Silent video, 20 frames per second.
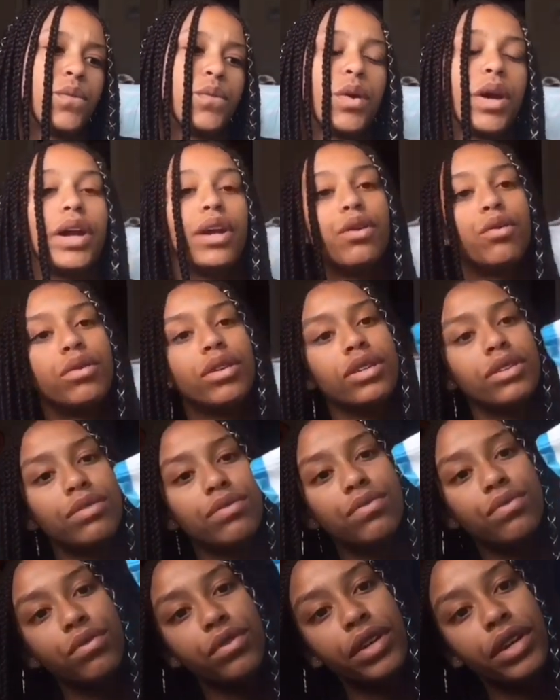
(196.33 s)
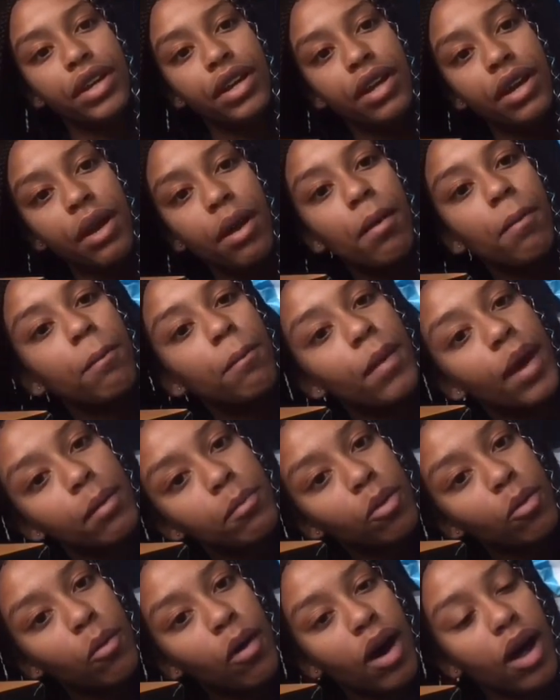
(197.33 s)
fragrance-free
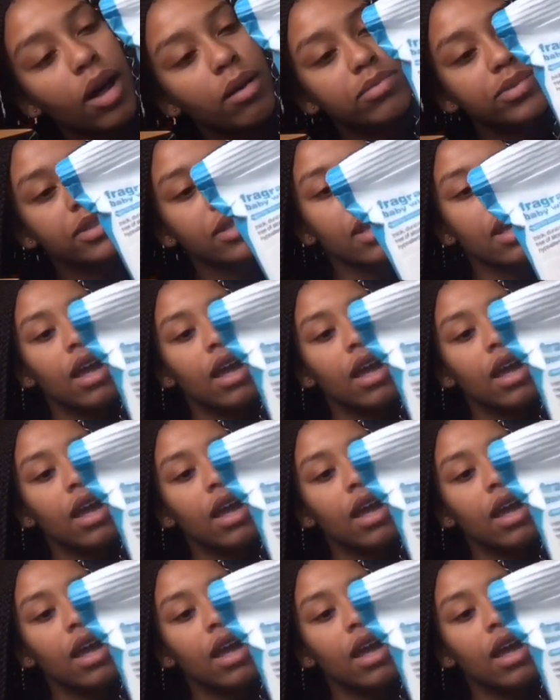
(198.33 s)
baby wipes.